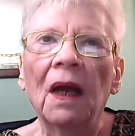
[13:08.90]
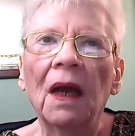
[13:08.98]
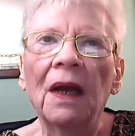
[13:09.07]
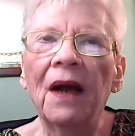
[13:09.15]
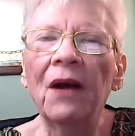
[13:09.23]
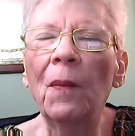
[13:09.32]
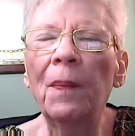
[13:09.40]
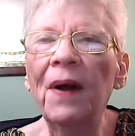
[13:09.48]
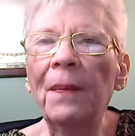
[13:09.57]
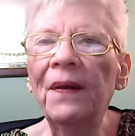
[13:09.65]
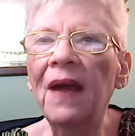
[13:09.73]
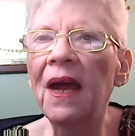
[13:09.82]
And I open
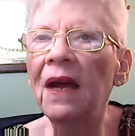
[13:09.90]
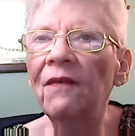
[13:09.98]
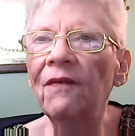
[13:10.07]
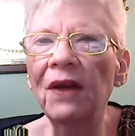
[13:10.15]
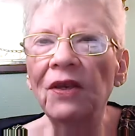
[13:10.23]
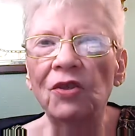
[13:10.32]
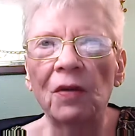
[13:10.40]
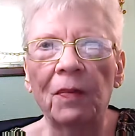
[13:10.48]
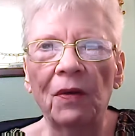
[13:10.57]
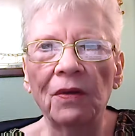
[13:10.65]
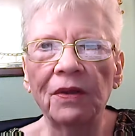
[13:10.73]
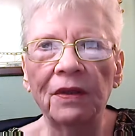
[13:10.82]
up a can of
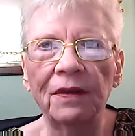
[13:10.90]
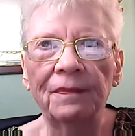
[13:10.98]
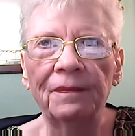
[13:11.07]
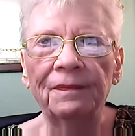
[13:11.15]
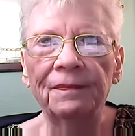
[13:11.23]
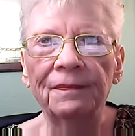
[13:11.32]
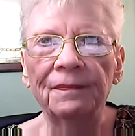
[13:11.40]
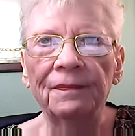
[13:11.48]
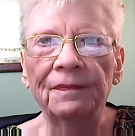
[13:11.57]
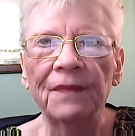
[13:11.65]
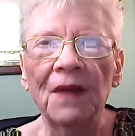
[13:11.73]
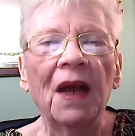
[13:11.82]
vegetables,
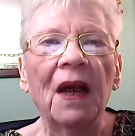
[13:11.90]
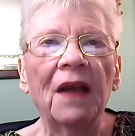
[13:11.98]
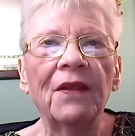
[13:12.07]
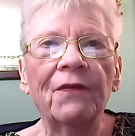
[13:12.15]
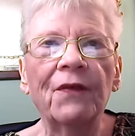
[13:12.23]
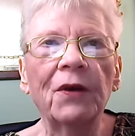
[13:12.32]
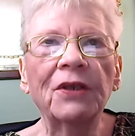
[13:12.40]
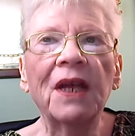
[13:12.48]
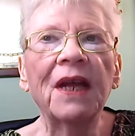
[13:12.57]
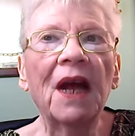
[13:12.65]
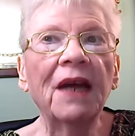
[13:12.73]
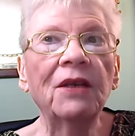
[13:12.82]
and the first
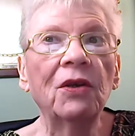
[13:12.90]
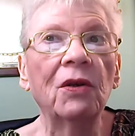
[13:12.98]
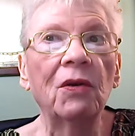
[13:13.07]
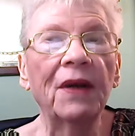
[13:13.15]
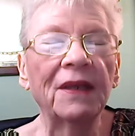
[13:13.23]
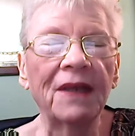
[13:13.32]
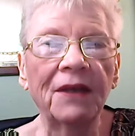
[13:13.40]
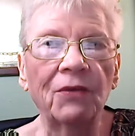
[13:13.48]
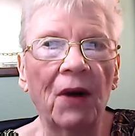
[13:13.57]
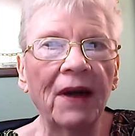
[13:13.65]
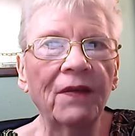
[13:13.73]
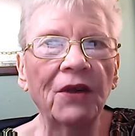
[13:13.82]
thing I do is I
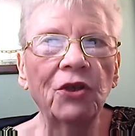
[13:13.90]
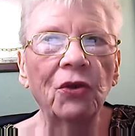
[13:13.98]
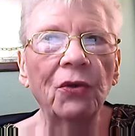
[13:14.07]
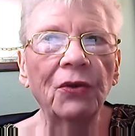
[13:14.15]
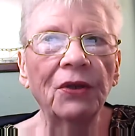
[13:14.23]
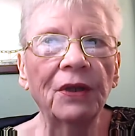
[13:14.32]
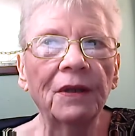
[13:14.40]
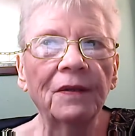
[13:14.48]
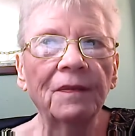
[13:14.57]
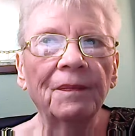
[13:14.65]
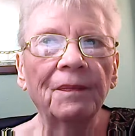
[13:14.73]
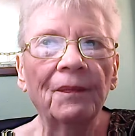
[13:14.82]
drain the juice,
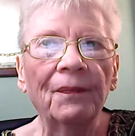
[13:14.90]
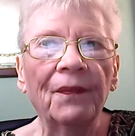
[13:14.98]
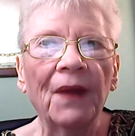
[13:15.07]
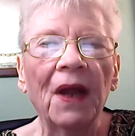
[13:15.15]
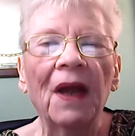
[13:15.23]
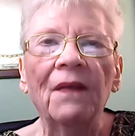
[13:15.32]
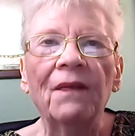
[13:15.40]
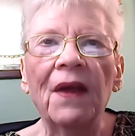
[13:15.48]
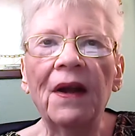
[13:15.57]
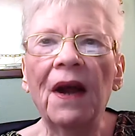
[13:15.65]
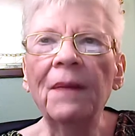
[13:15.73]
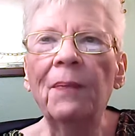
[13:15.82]

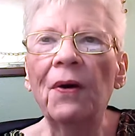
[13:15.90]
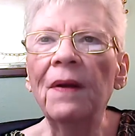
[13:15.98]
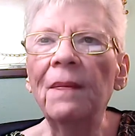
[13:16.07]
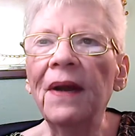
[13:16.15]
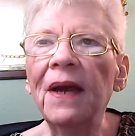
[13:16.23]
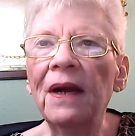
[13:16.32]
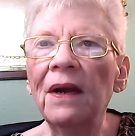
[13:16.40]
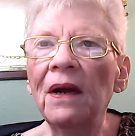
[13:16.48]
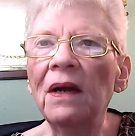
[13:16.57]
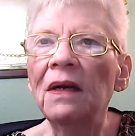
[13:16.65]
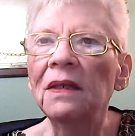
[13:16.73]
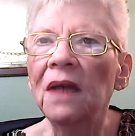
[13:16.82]
then I put them in
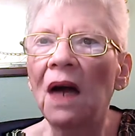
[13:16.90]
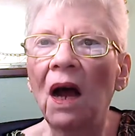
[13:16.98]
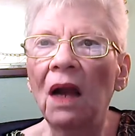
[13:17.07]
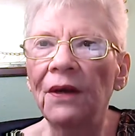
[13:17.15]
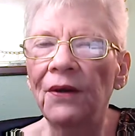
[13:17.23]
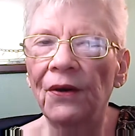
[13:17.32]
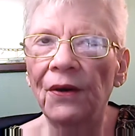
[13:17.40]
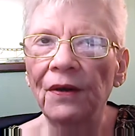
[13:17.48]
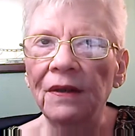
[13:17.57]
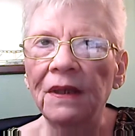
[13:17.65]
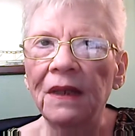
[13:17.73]
a colander